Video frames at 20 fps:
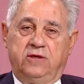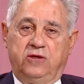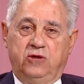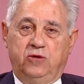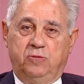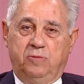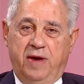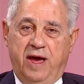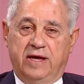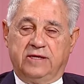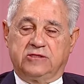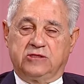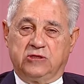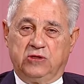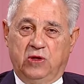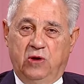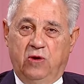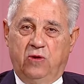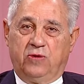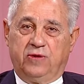UMass
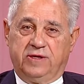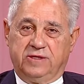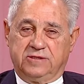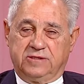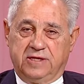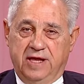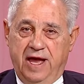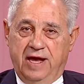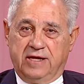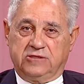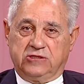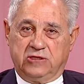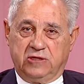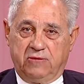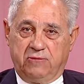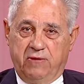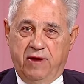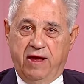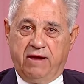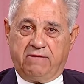Lowell is nationally
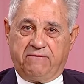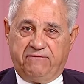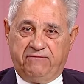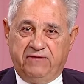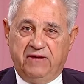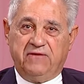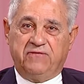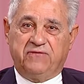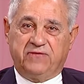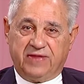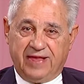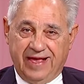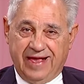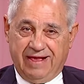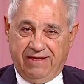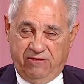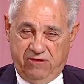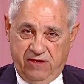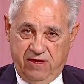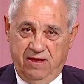ranked
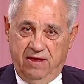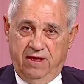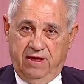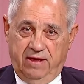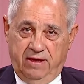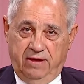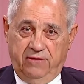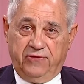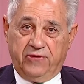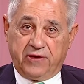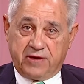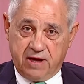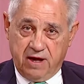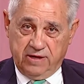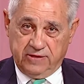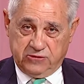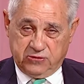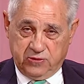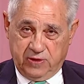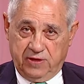15th in the
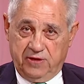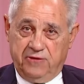country.